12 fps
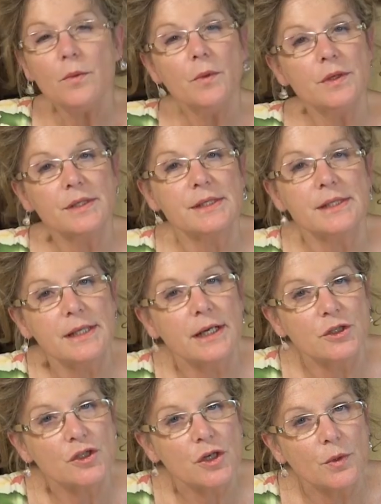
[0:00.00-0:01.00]
I want to
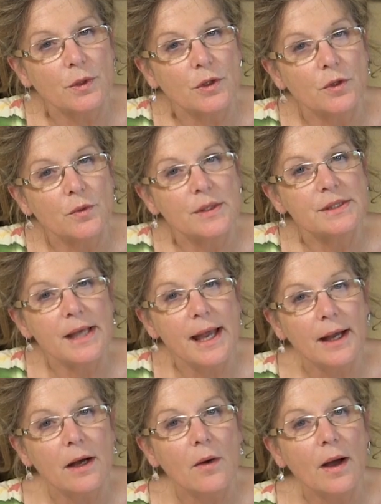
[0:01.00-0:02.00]
start showing you is
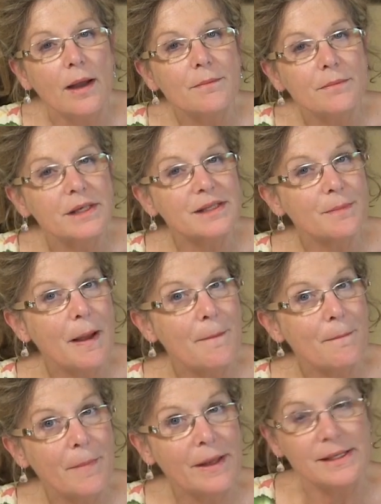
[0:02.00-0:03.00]
how I mix my
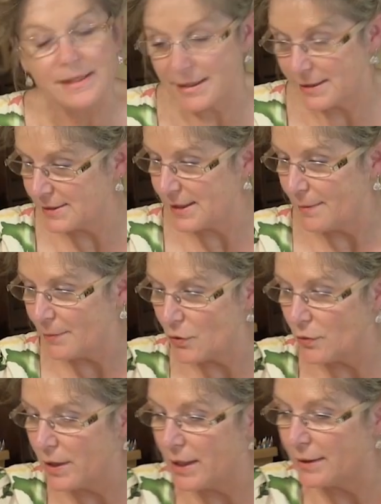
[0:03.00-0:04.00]
basic sap
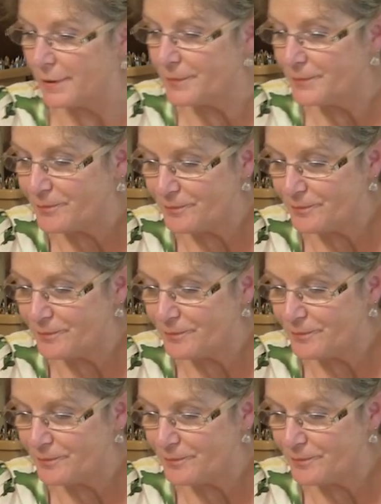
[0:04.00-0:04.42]
green.